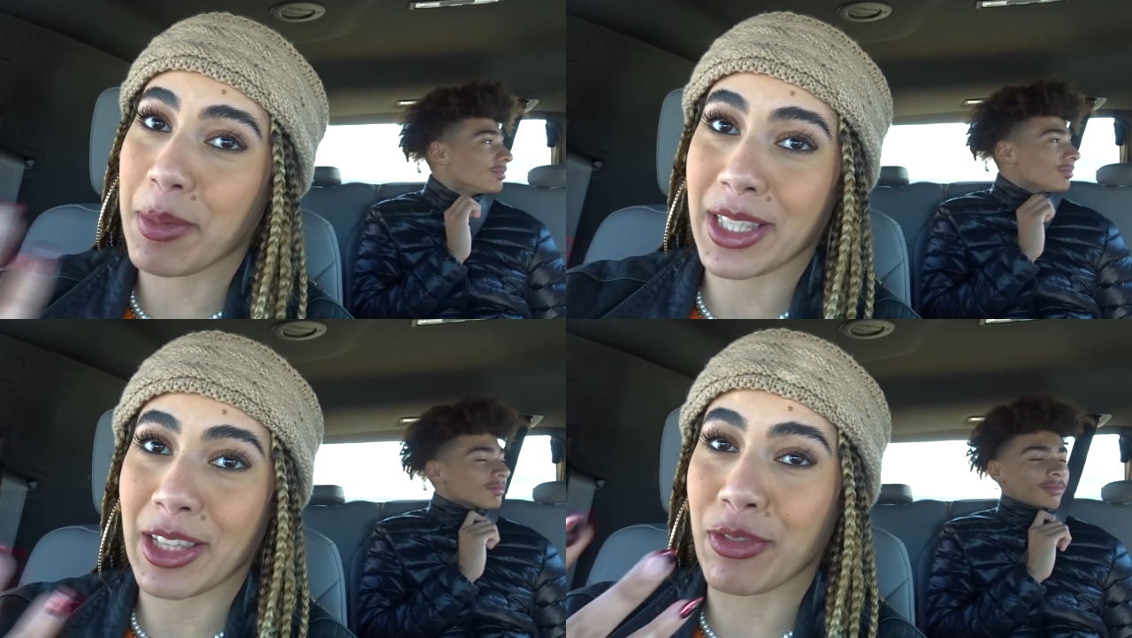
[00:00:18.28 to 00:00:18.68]

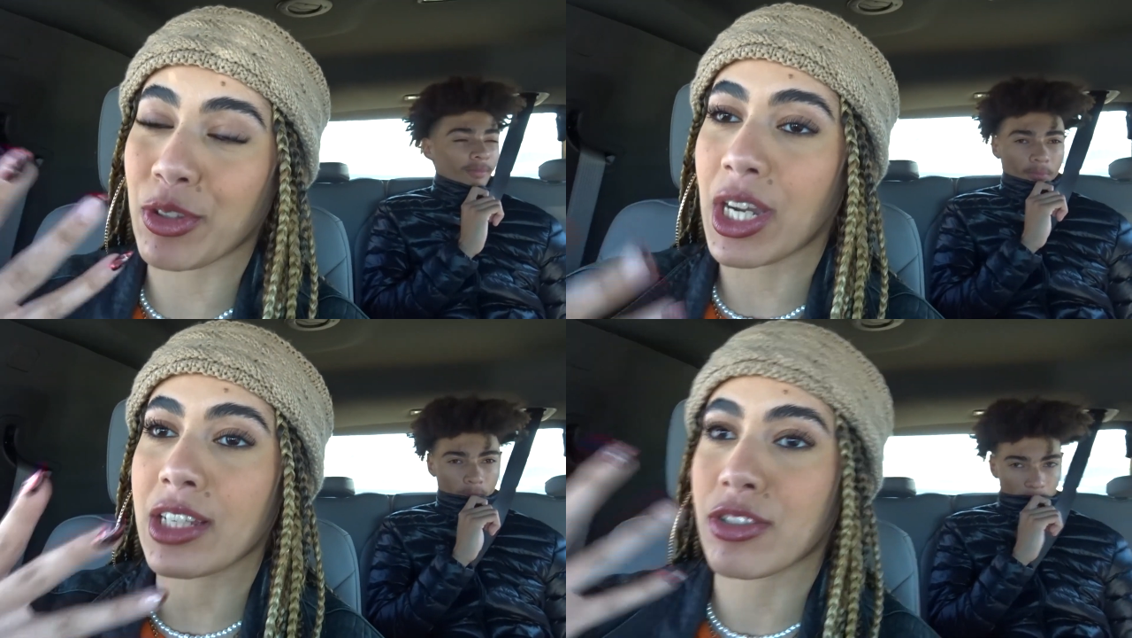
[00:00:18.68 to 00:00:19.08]
Speaker 1: mean, if
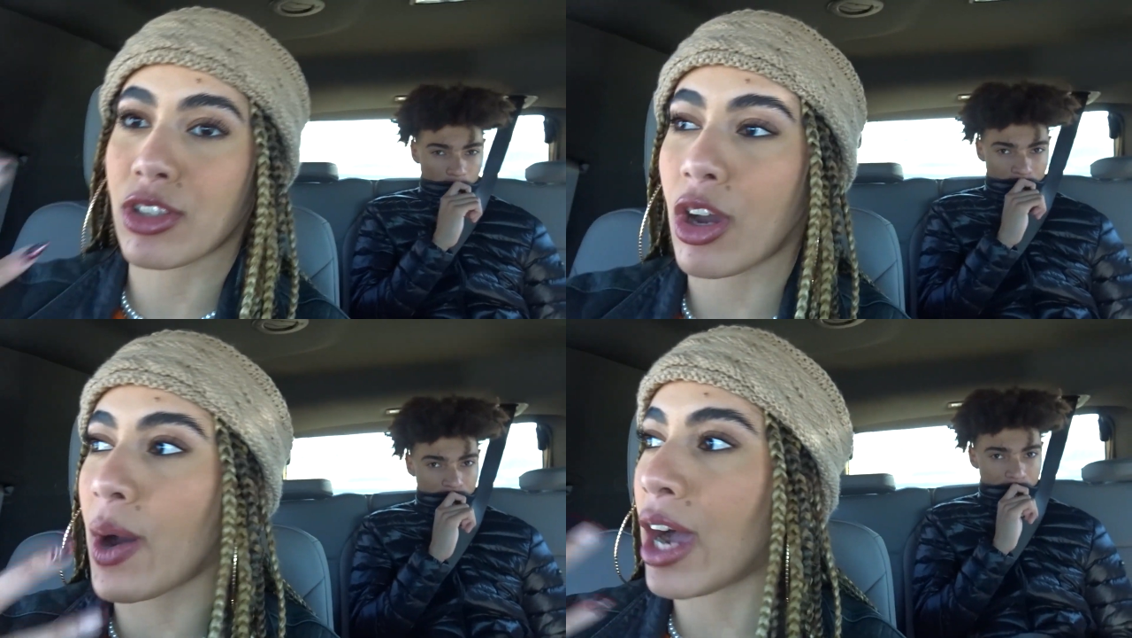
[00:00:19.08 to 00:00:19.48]
you
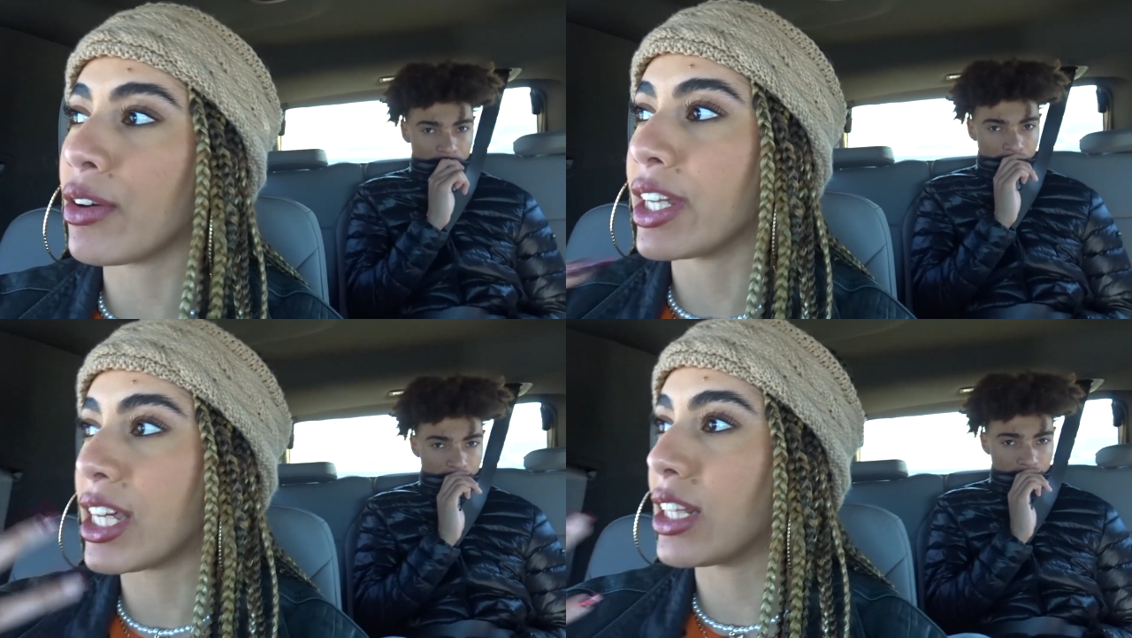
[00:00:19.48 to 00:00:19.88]
guys go
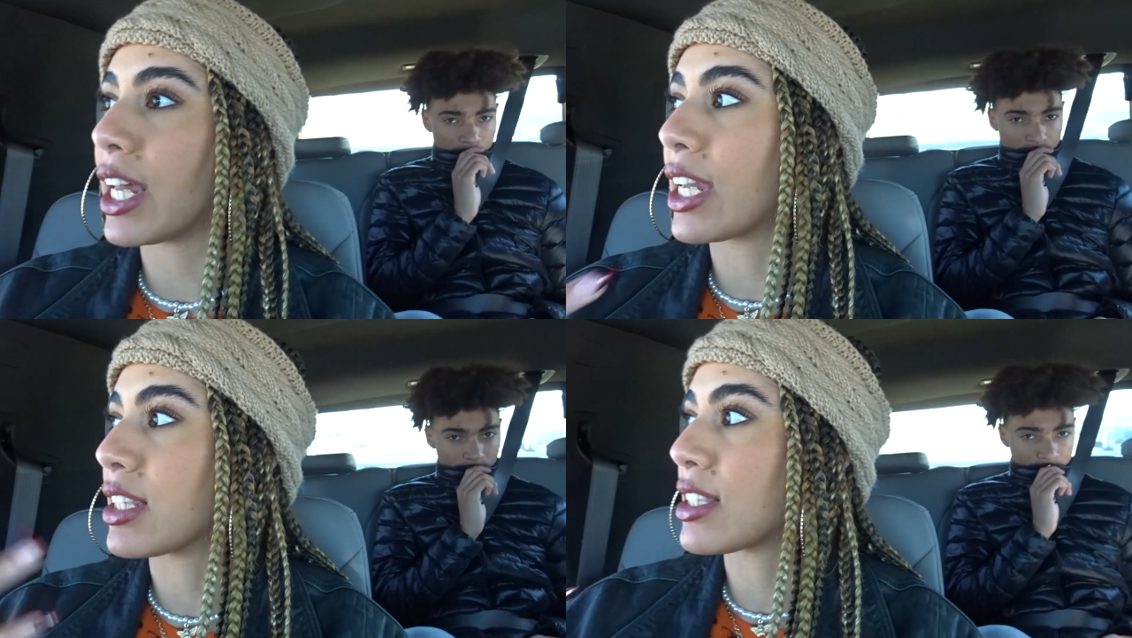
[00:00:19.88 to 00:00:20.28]
out in
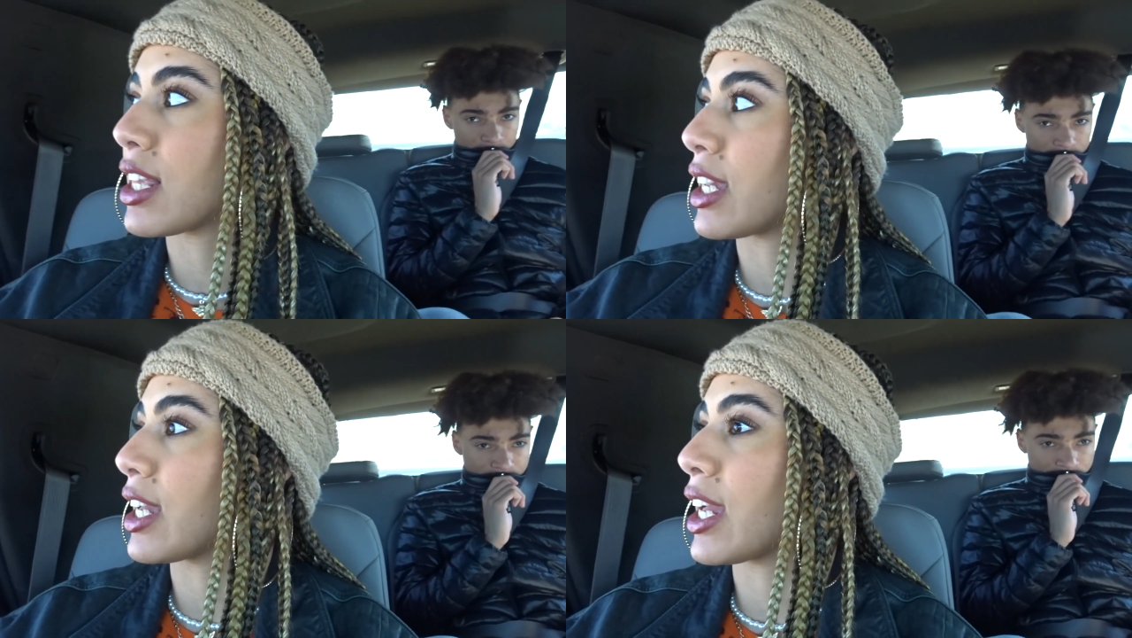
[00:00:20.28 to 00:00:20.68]
L A in the
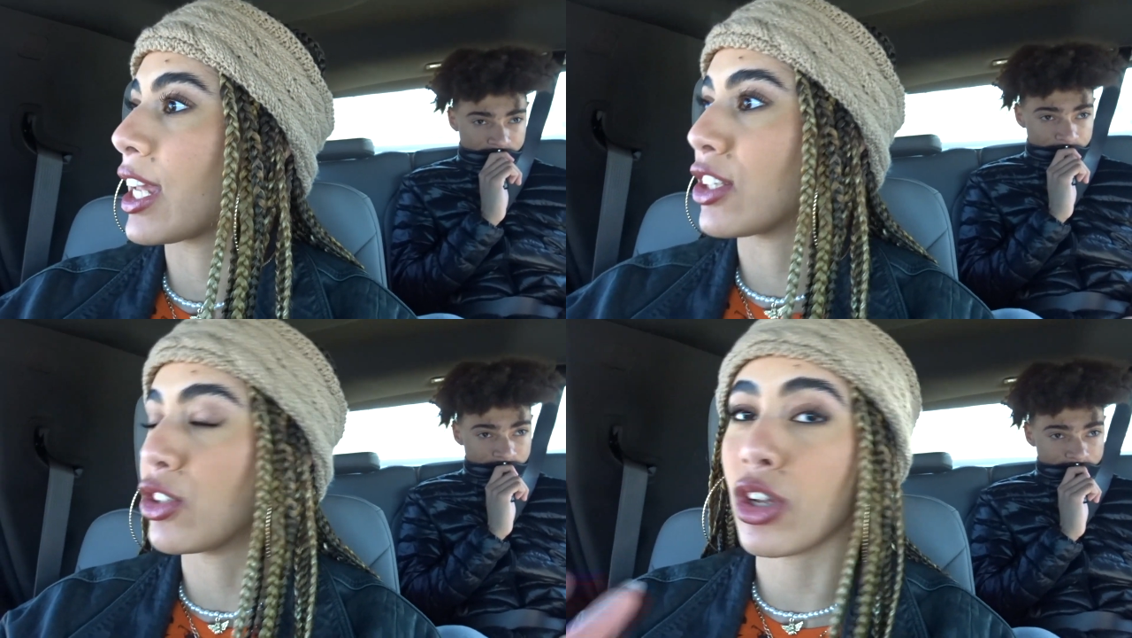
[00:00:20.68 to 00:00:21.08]
city
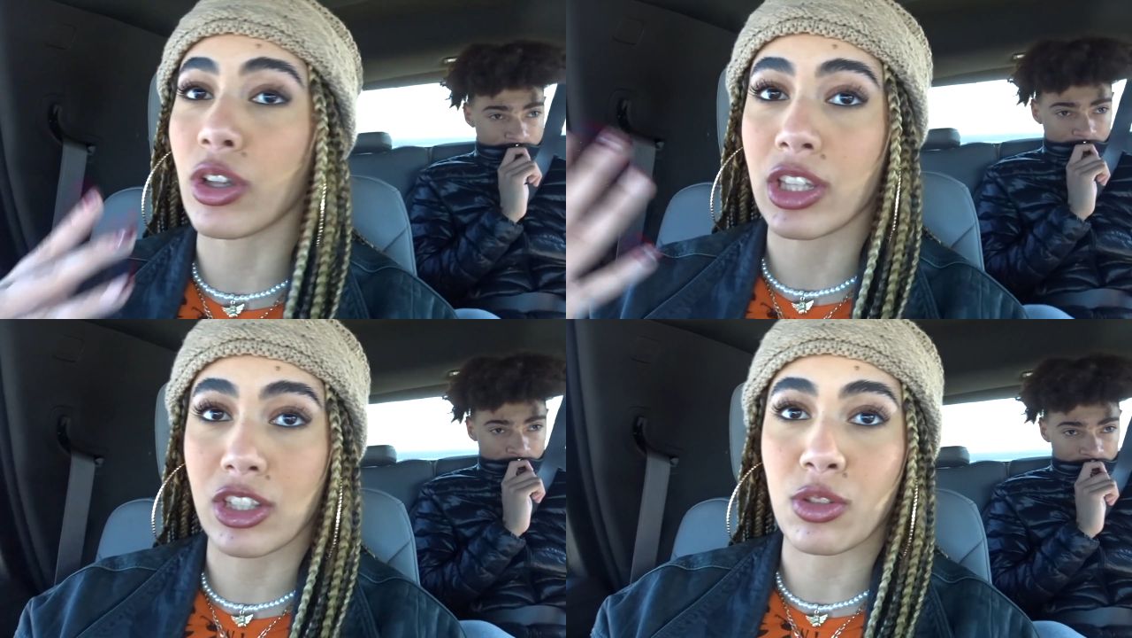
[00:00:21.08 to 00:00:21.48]
and you
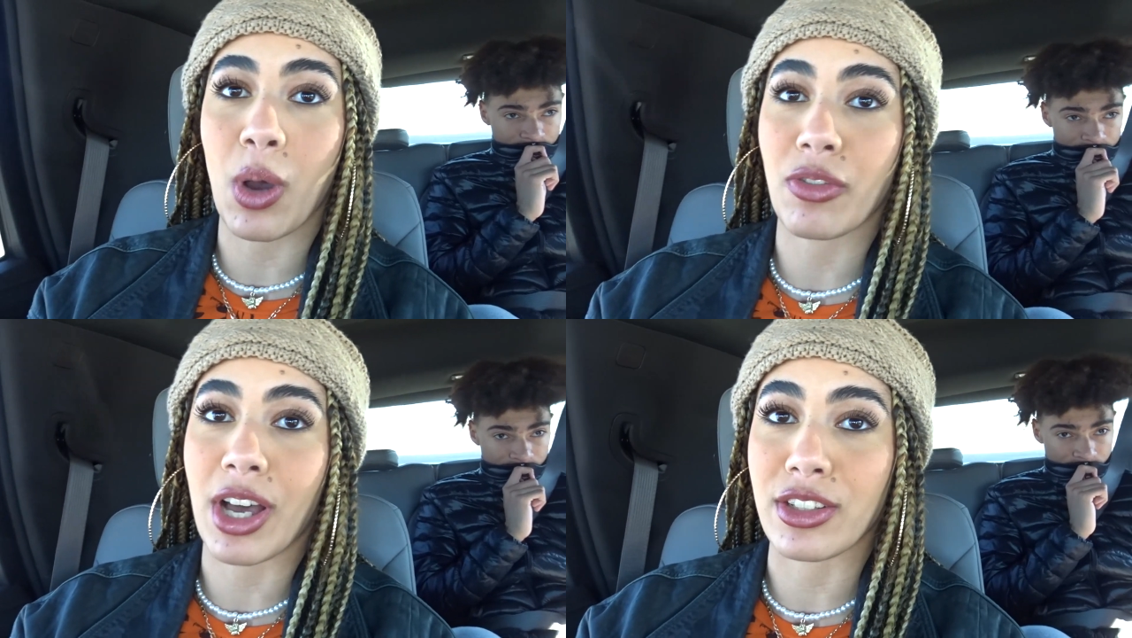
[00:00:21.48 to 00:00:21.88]
know that there's a
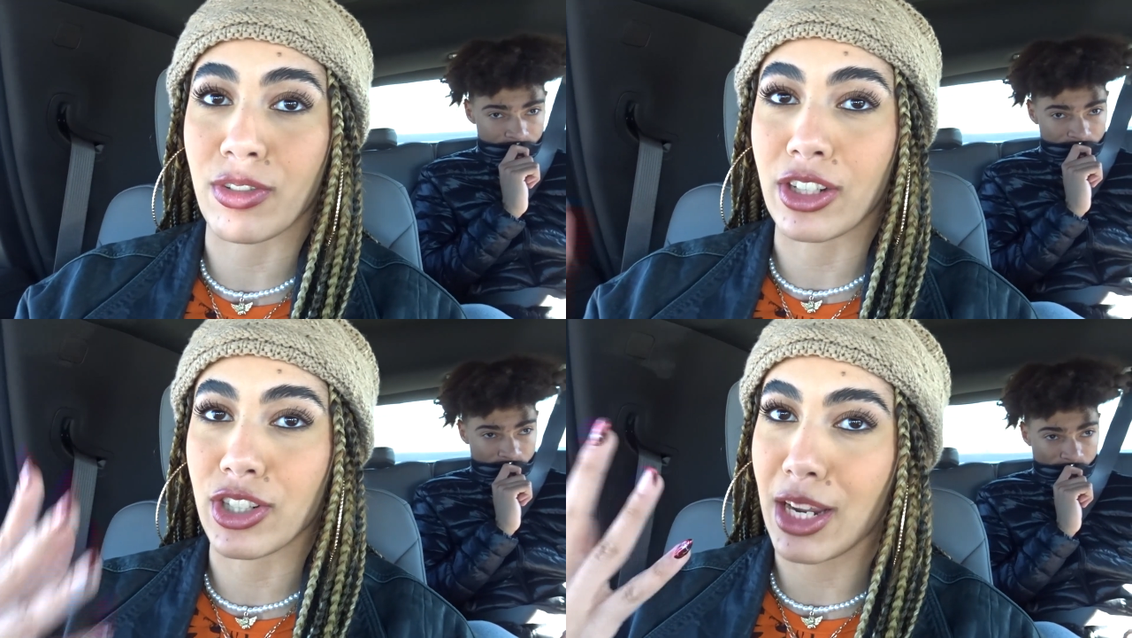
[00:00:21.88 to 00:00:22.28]
Waffle House
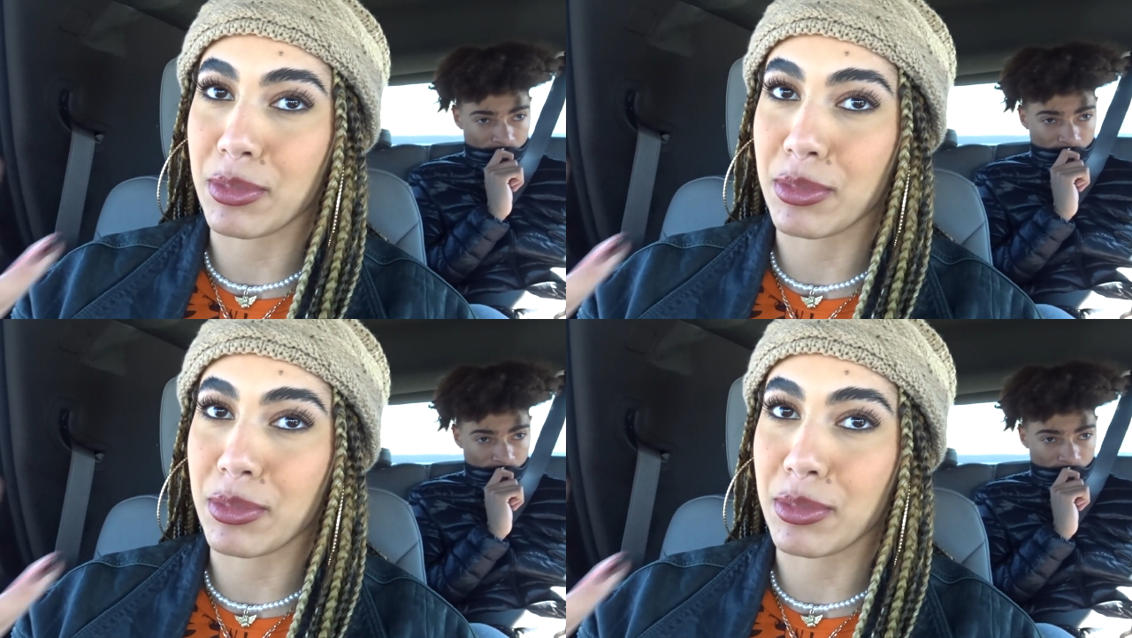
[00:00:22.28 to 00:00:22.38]
around you,